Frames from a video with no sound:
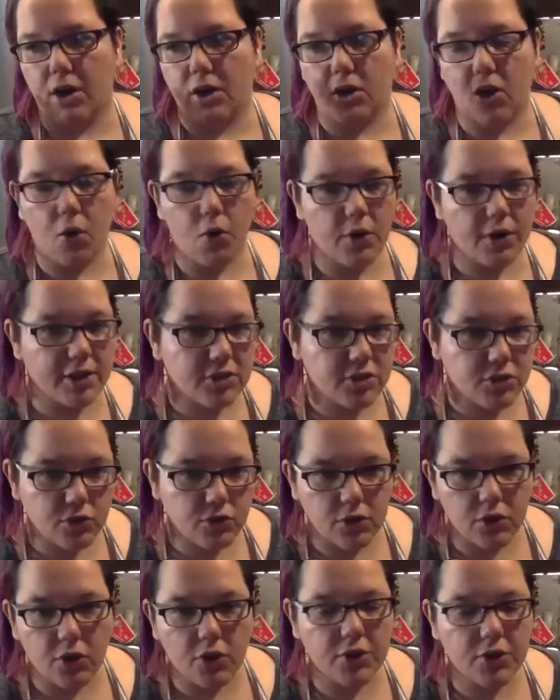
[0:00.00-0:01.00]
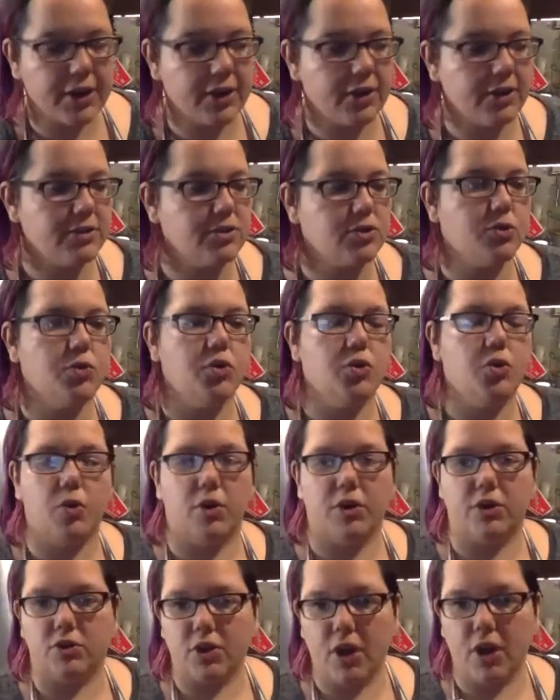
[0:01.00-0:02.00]
going to a culinary school or
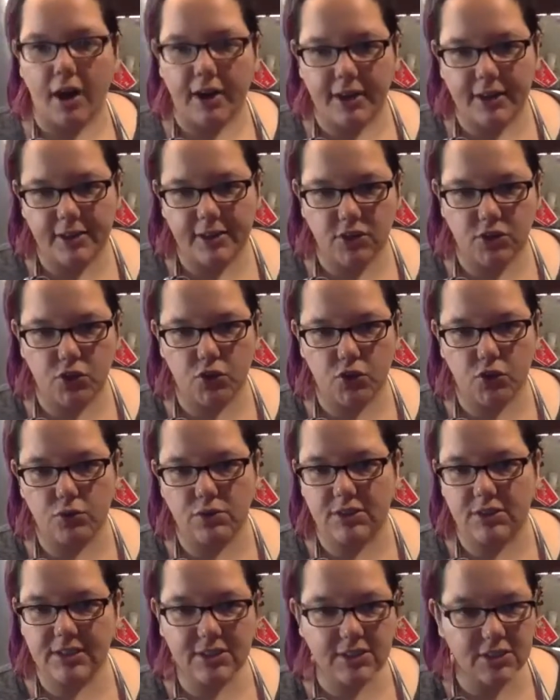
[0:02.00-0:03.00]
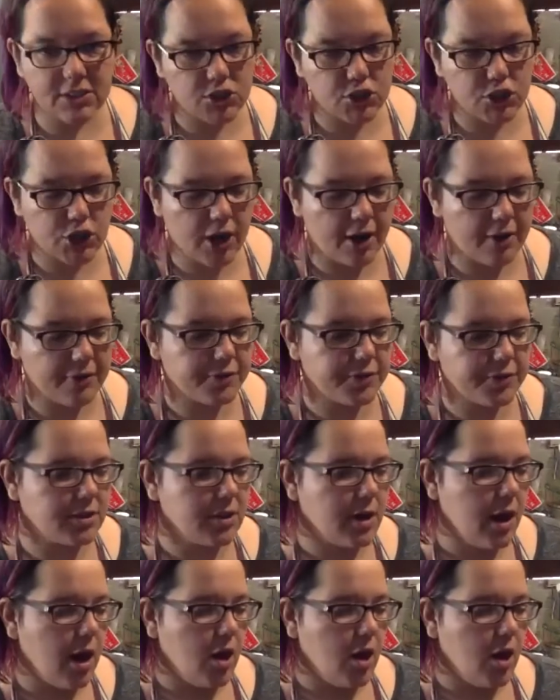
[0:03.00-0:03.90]
you're talking to seasoned chefs,